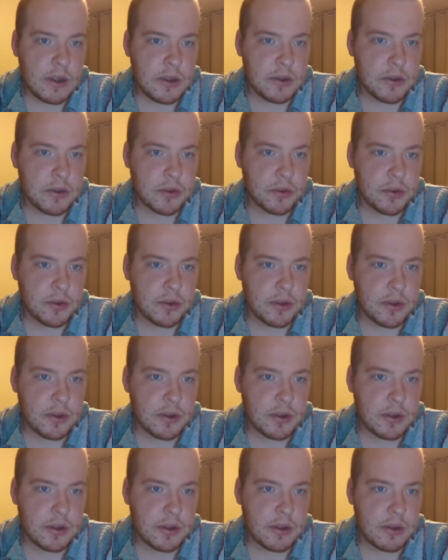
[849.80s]
This
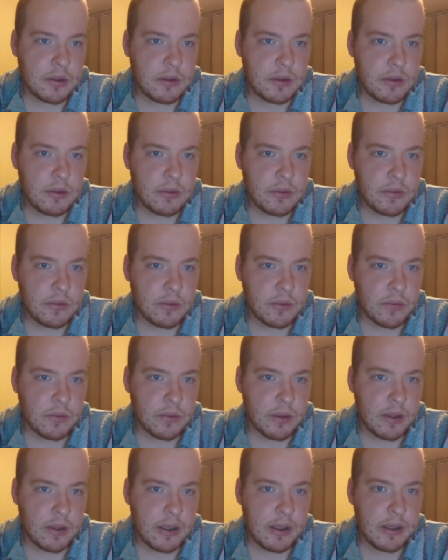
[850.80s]
was
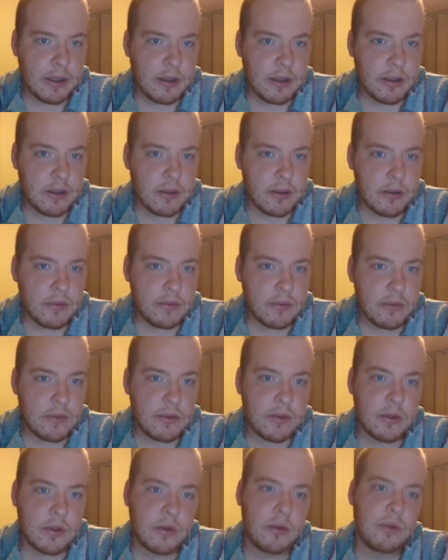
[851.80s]
related,
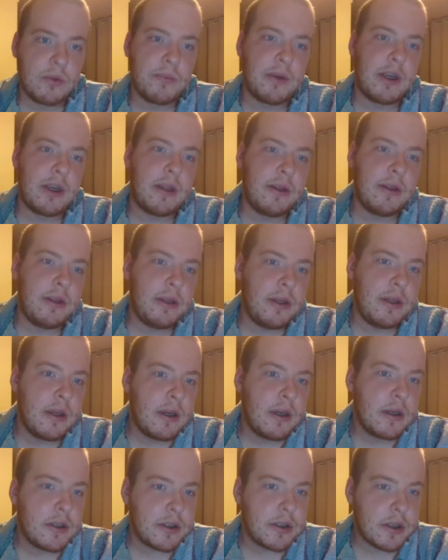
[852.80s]
told by the
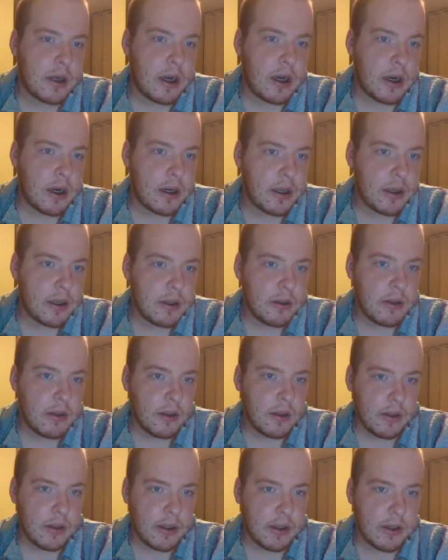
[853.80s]
Sauk
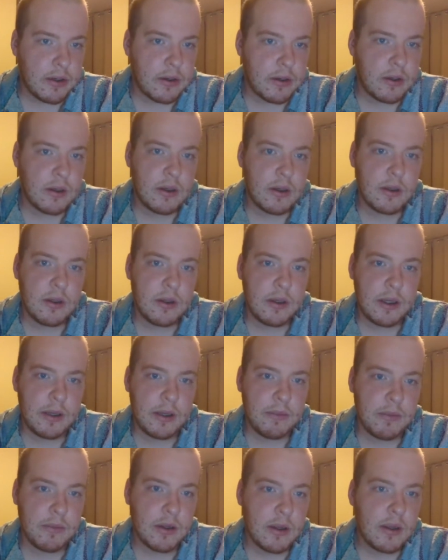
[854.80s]
leader
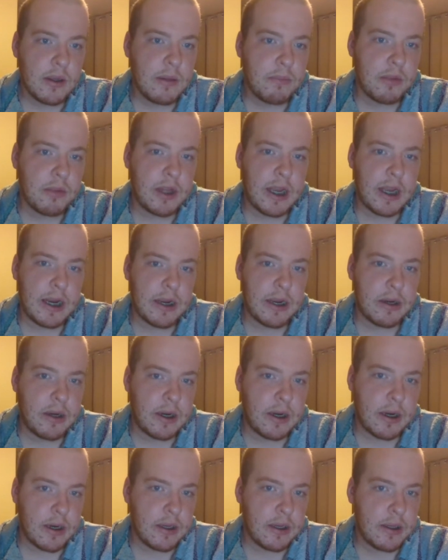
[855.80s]
named Black
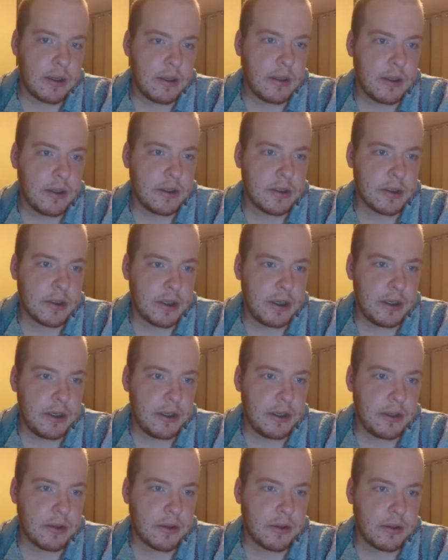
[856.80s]
Hawk in his
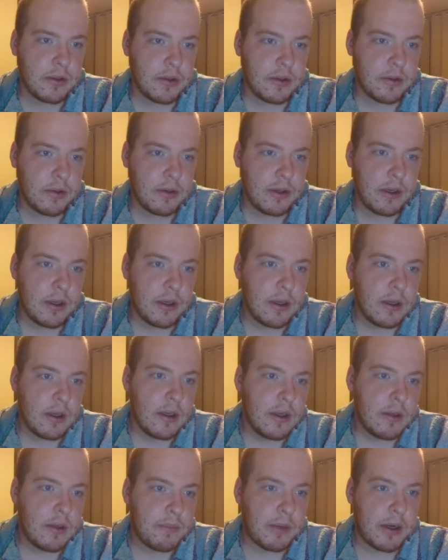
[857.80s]
1833
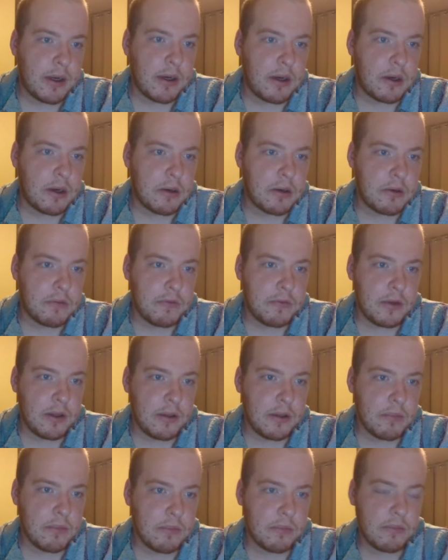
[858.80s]

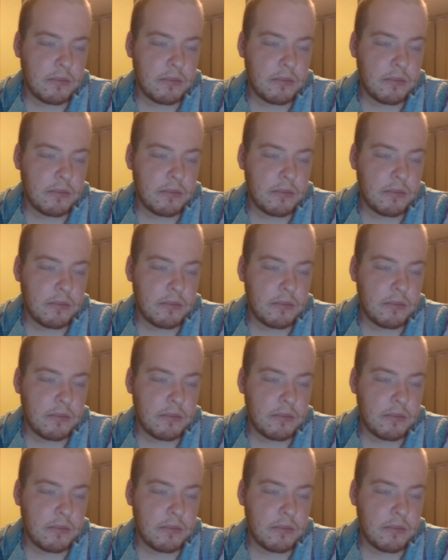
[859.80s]
biography.